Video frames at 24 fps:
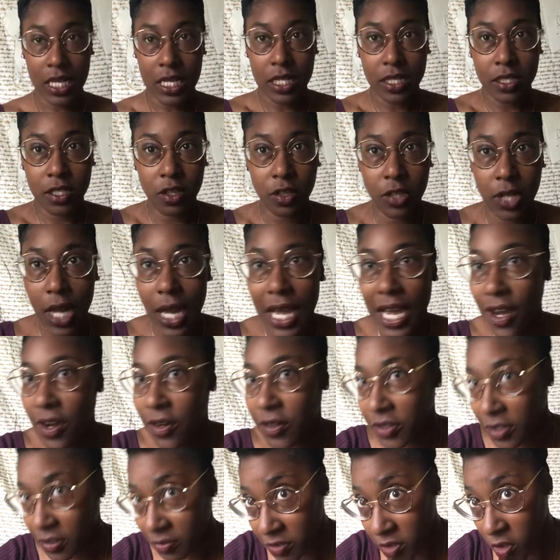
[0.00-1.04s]
So now,
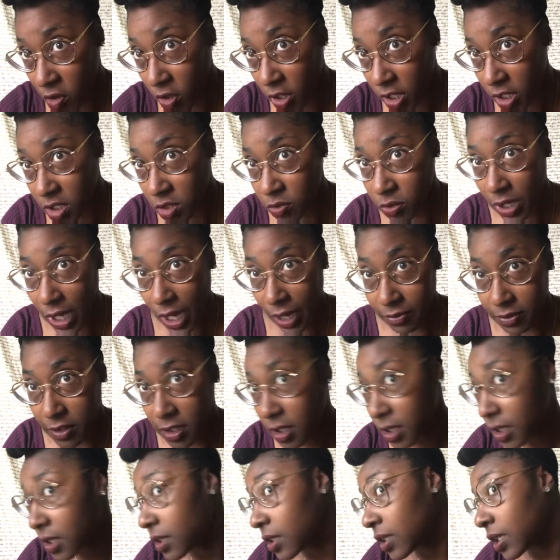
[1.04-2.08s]
of course, we have
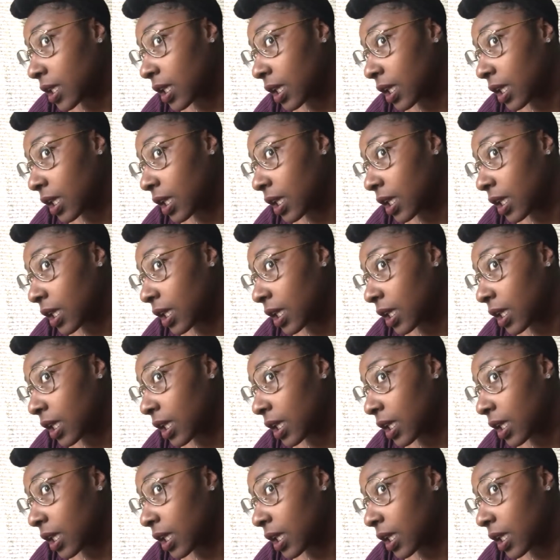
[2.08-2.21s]
to